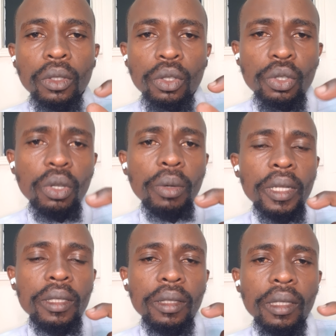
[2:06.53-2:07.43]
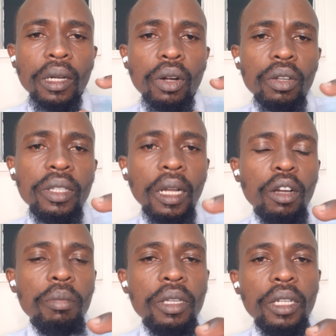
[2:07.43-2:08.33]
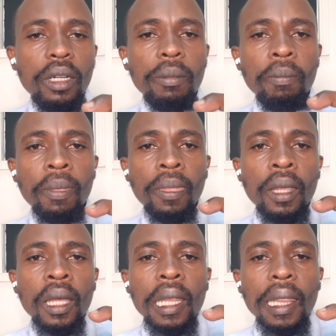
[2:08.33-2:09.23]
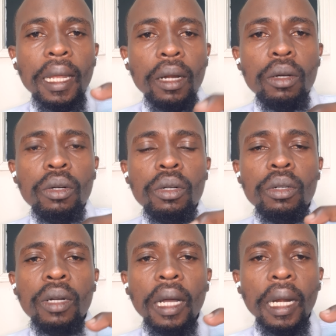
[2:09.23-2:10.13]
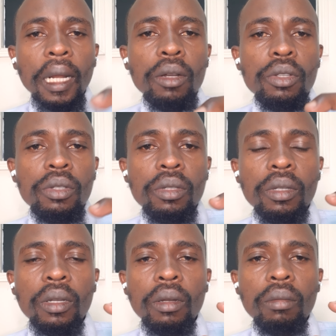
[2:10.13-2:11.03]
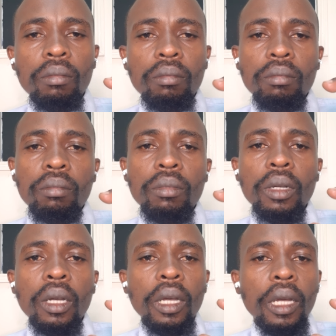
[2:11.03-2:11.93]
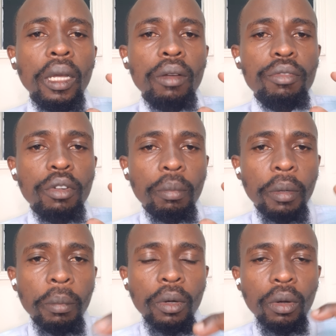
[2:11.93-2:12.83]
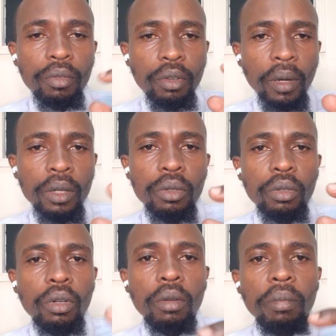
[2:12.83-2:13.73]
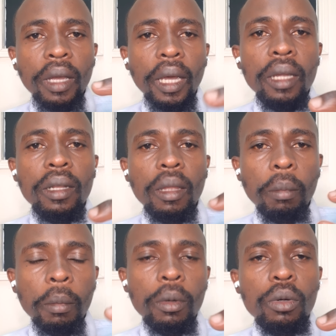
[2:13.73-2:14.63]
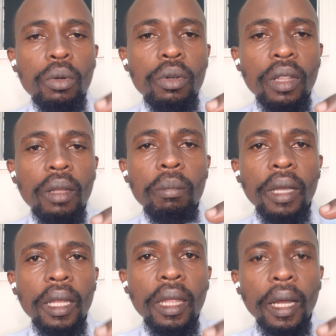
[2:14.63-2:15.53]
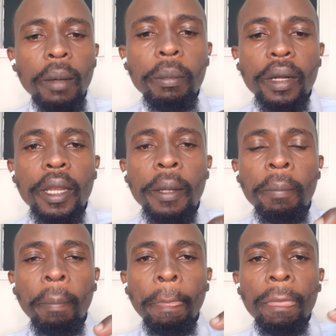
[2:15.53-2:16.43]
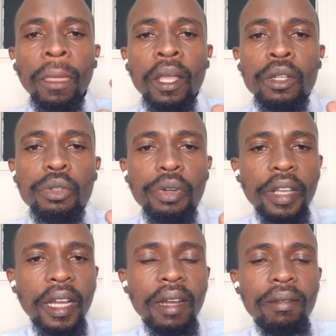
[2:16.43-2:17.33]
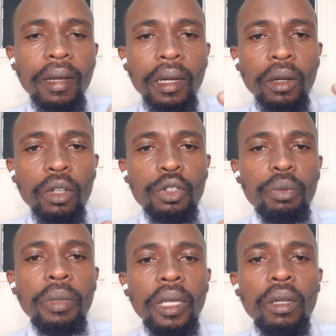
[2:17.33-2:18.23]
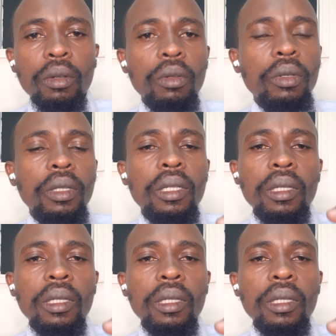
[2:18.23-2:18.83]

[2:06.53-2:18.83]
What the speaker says: So when wrongs are committed, the law allows for people or for one to go behind the people who own behind the company to recover or to make good